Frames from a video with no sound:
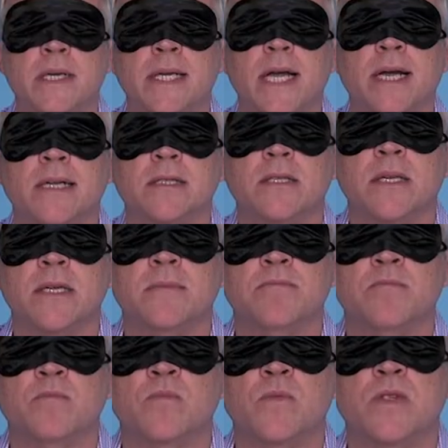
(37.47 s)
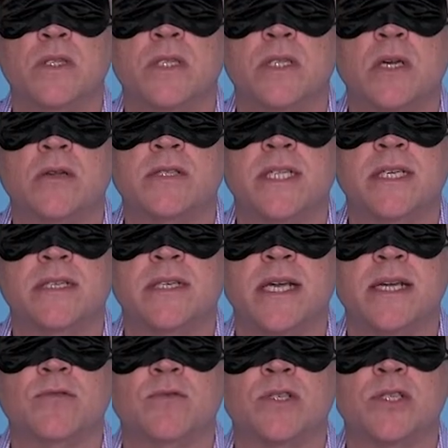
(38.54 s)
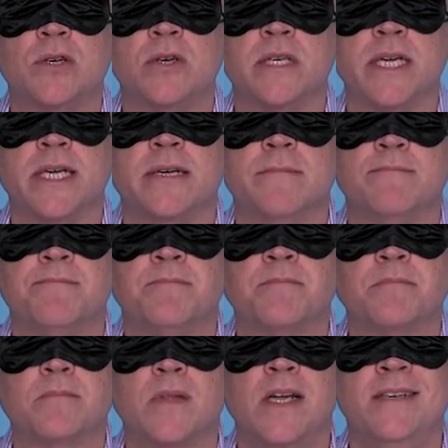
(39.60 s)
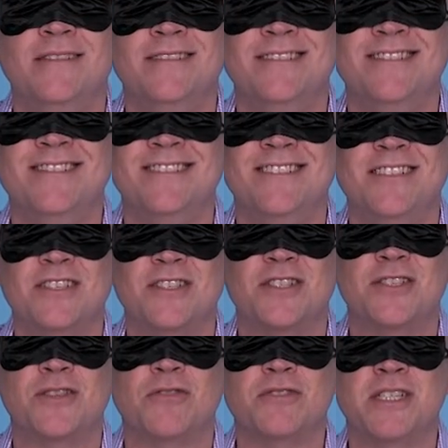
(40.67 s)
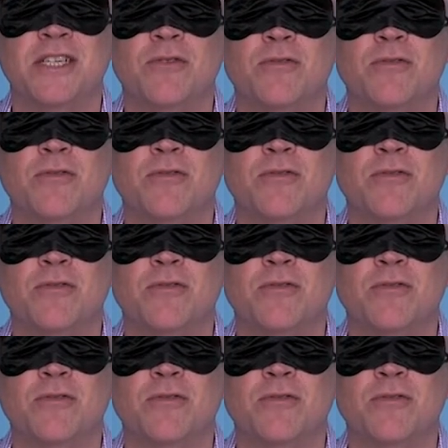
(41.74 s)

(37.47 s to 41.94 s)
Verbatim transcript: Yeah, it's a salty sandwich cookie. Salty